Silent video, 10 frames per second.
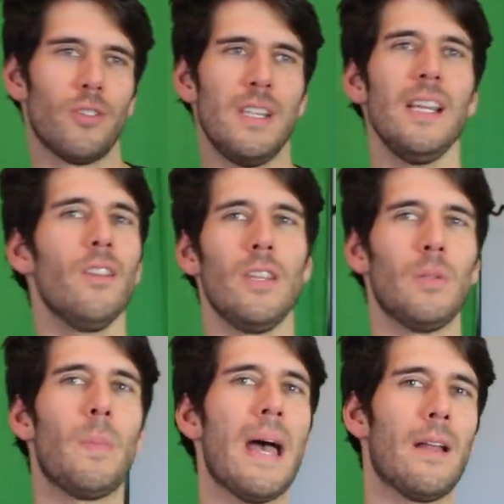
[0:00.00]
seeing
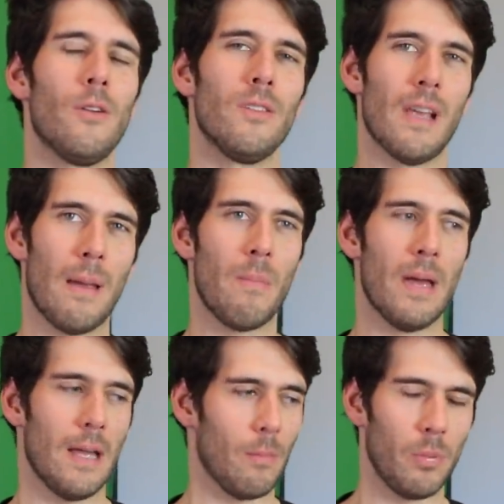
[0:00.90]
these patterns, I
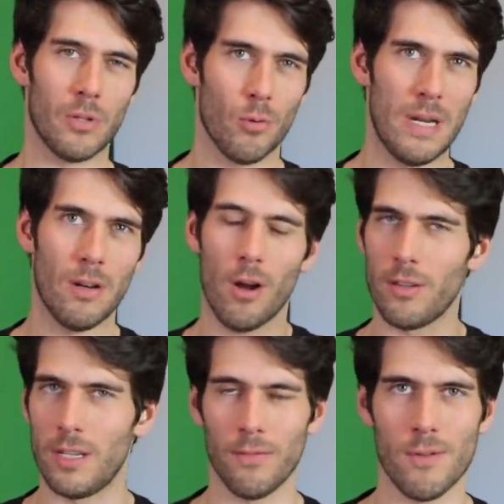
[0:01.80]
bet, between
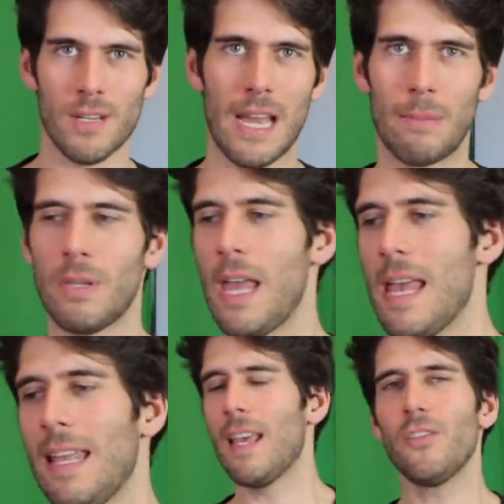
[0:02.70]
all the different types.
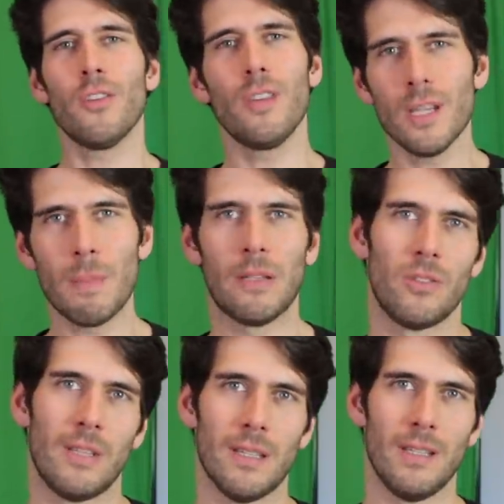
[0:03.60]
That's the thing about
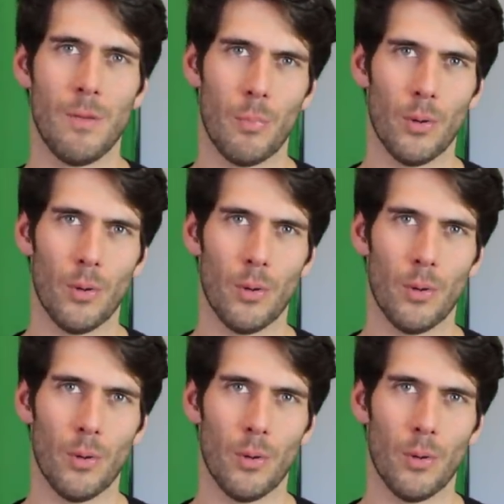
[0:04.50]
the 16